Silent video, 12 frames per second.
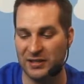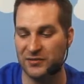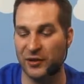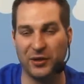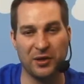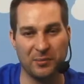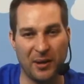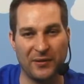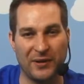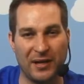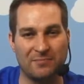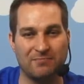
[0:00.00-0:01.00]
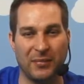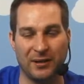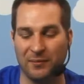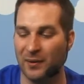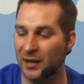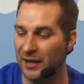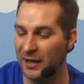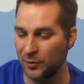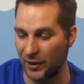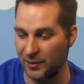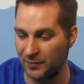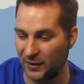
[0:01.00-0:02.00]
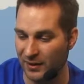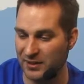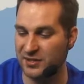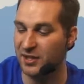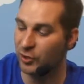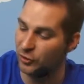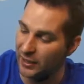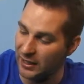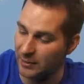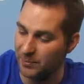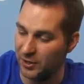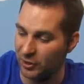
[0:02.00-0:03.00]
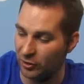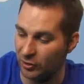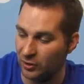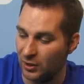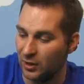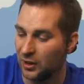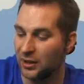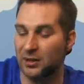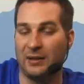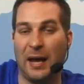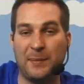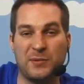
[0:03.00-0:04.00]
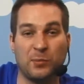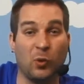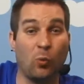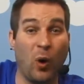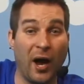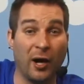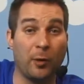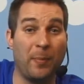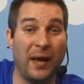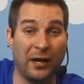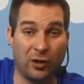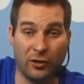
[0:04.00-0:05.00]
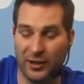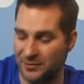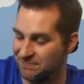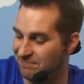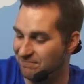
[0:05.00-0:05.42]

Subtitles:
he's very good about that. But anyway, this is the Crate Appeal collapsible wire pet crate.